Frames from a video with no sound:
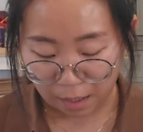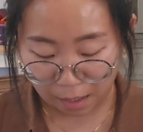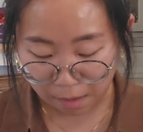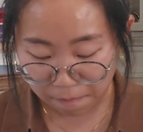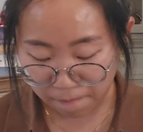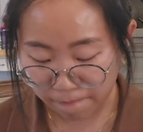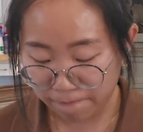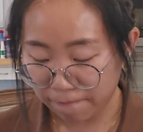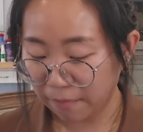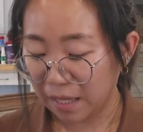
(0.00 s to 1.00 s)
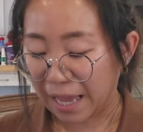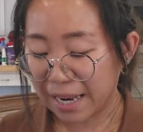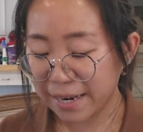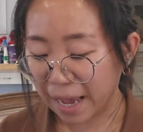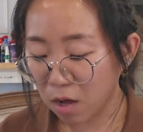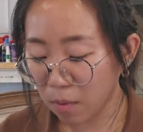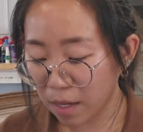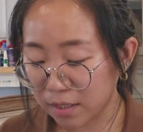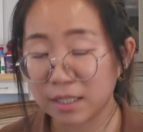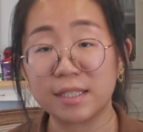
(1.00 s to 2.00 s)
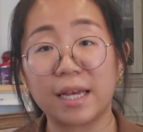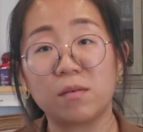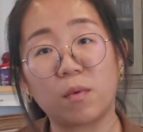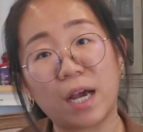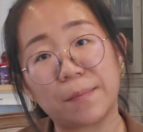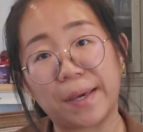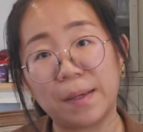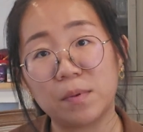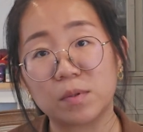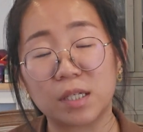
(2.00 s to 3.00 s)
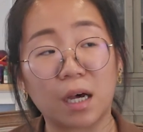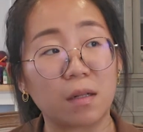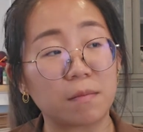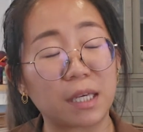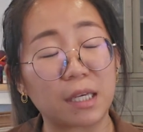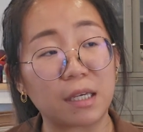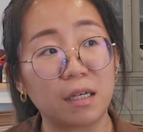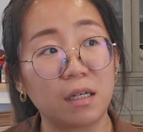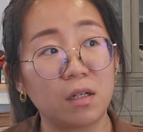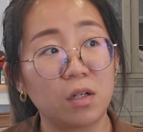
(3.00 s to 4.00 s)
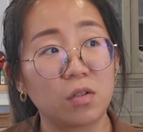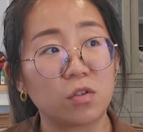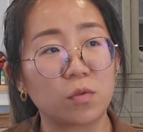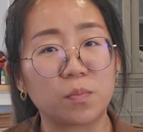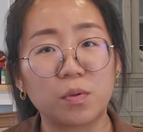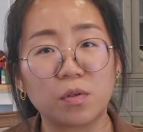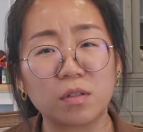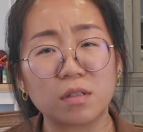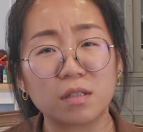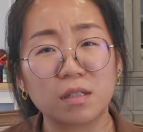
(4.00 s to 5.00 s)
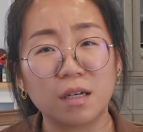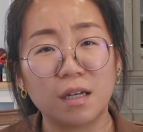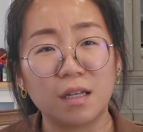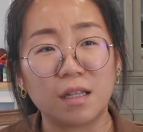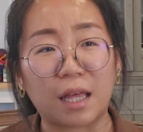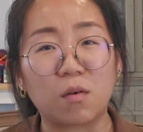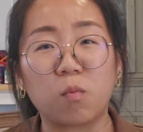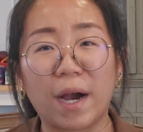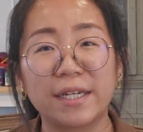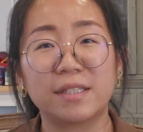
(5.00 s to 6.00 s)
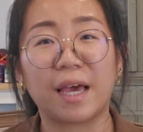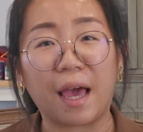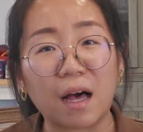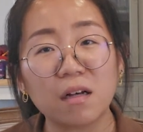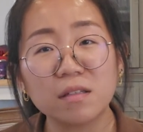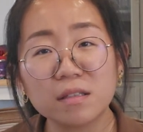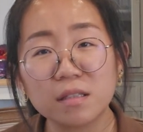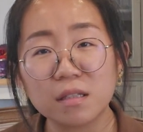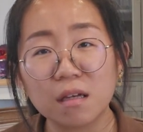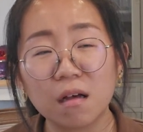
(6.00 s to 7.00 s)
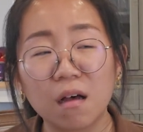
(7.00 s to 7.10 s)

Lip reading: And now I understand why people tell me to put like white towels.